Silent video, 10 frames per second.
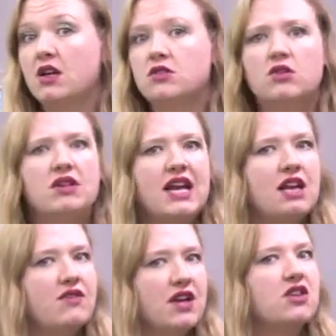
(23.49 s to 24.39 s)
So a
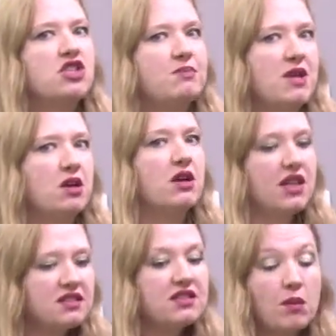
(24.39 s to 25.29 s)
native English speaker
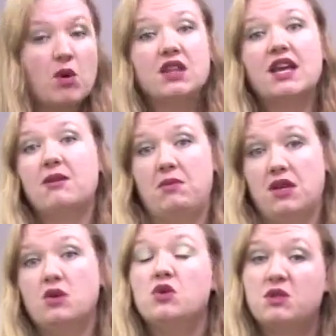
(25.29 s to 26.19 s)
is someone like
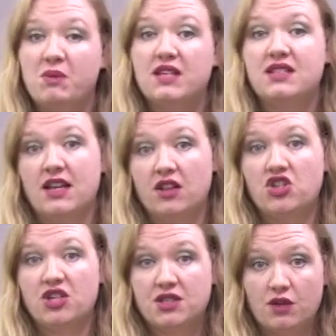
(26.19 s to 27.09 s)
me who speaks
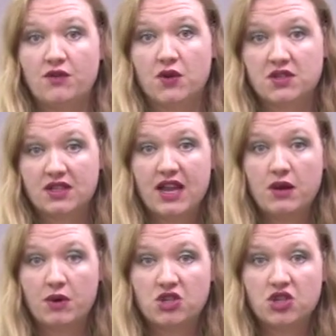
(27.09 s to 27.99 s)
English as their first
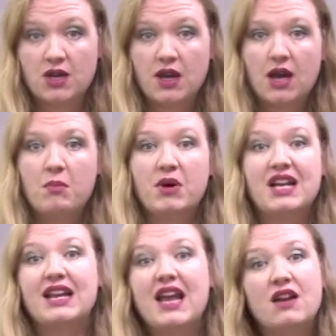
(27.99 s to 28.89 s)
language. But
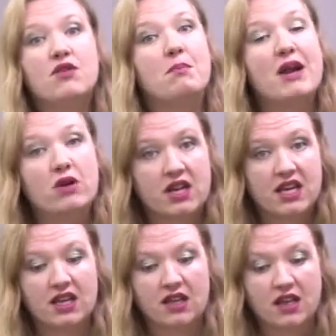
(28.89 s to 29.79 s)
a Native
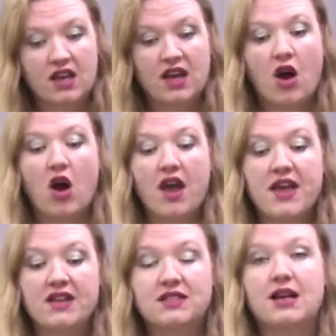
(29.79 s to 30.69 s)
American
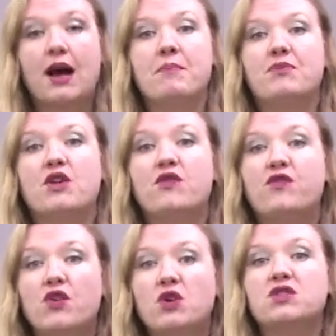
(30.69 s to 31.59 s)
is the
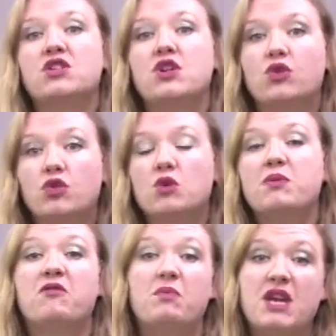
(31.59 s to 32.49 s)
first group
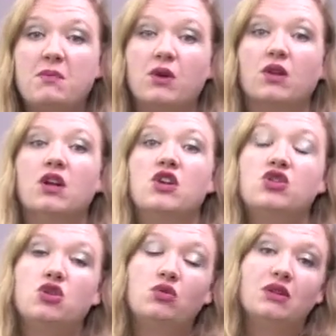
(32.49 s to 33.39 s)
of people
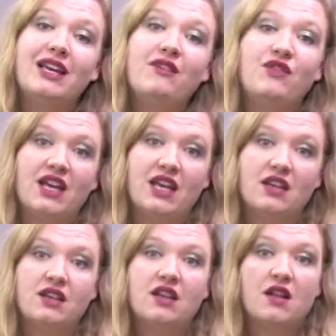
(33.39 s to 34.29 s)
to live
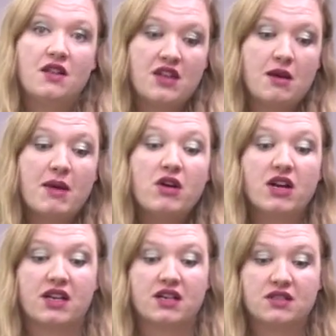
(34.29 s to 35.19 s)
in the
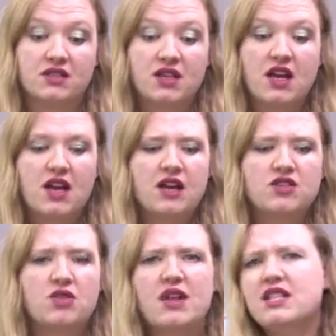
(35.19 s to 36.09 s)
Americas.
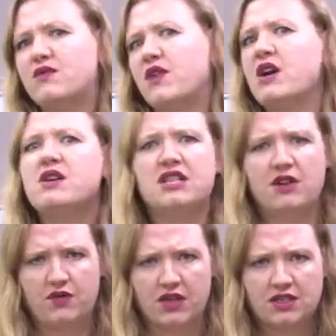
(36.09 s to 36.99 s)
So that's very
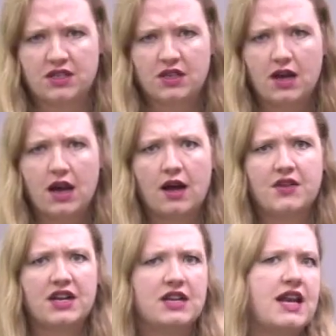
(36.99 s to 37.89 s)
different
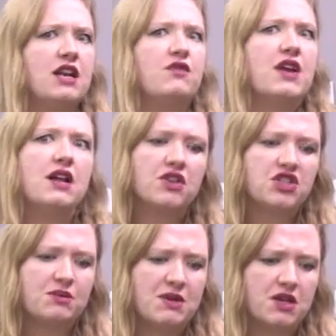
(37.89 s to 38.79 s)
than a native
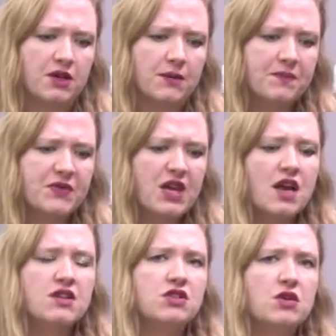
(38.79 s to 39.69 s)
English speaker.
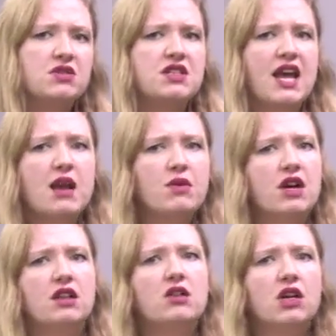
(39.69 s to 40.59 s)
So today we're
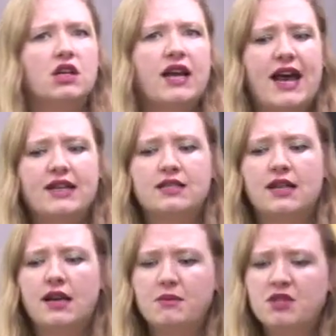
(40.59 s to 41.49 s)
going to look at
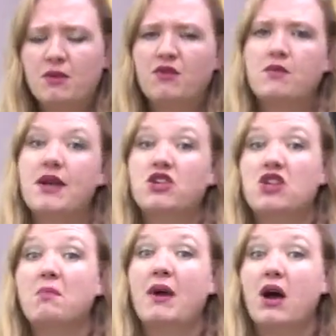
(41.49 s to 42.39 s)
some
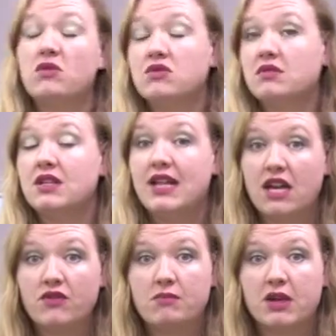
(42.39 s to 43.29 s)
information about the
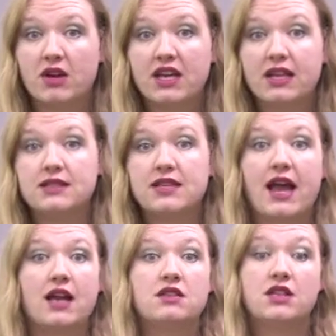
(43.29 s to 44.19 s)
Native Americans
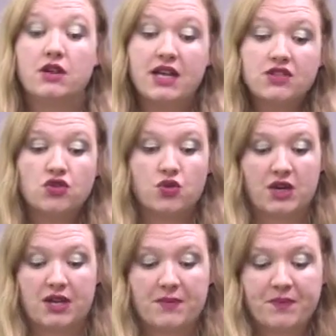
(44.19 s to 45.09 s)
and their history.